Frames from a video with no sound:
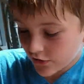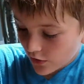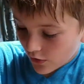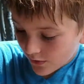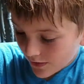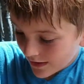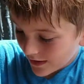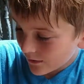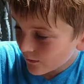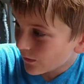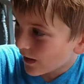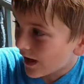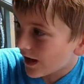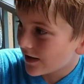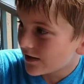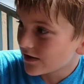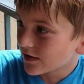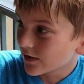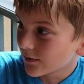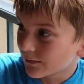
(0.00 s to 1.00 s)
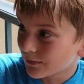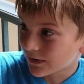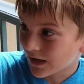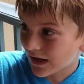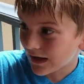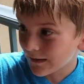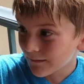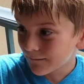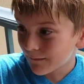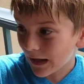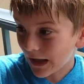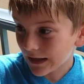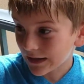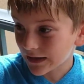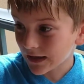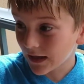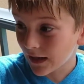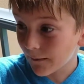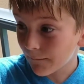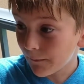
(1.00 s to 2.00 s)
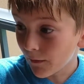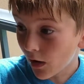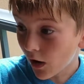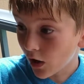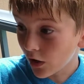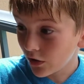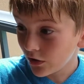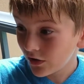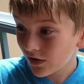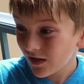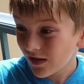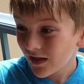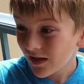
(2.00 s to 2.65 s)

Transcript: when you're playing basketball,